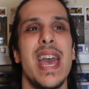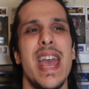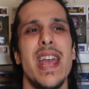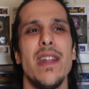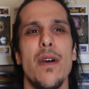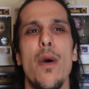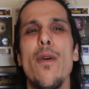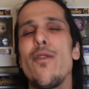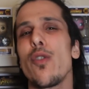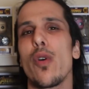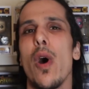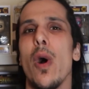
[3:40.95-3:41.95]
and
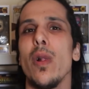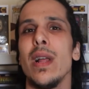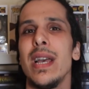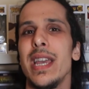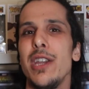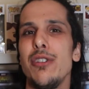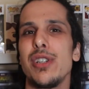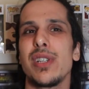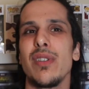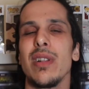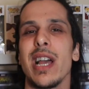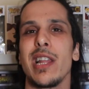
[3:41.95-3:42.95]
overall, you just
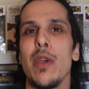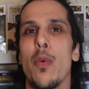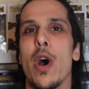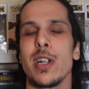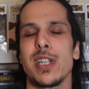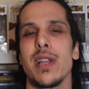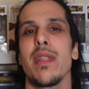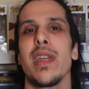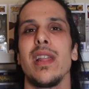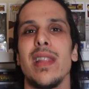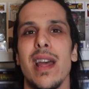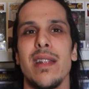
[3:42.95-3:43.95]
feel like you watch
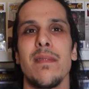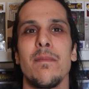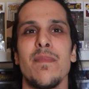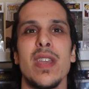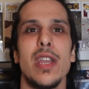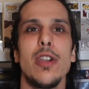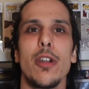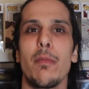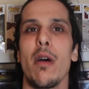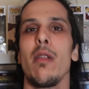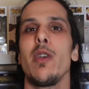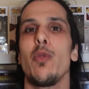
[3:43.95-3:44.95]
something that you could
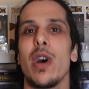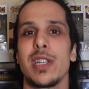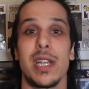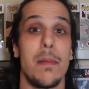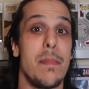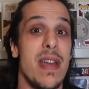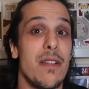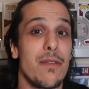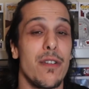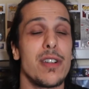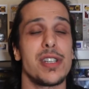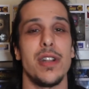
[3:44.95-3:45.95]
probably watch a better
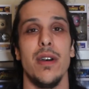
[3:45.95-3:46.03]
version